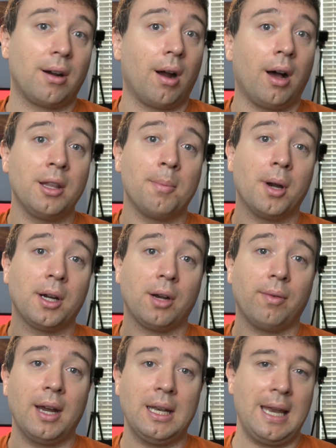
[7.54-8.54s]
are on the
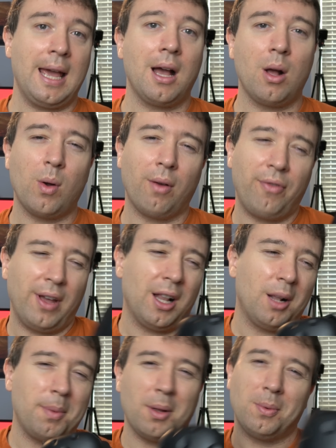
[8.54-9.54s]
market right now,
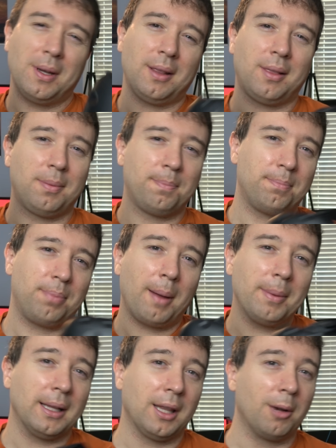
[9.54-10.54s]
available with
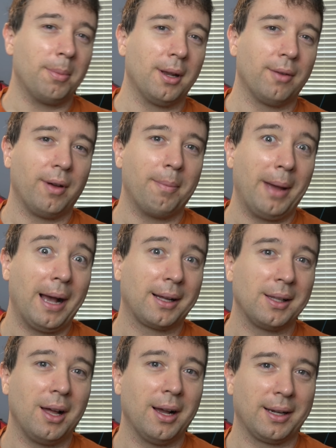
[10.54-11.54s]
probably a little bit of a
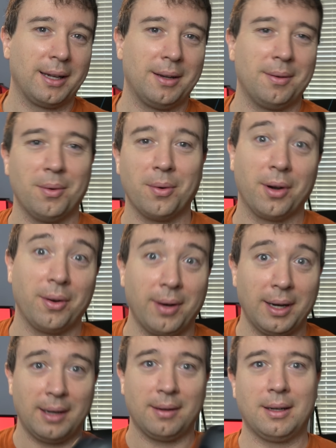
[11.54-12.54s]
backlog in
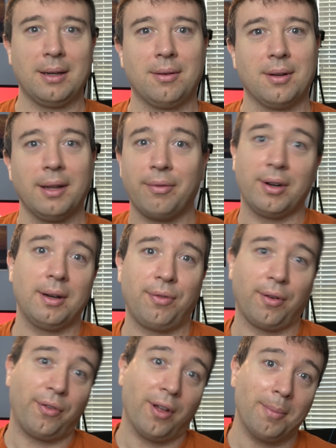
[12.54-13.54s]
ordering and delivery
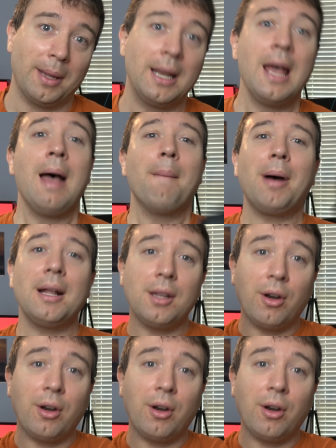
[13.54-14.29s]
fulfillment, but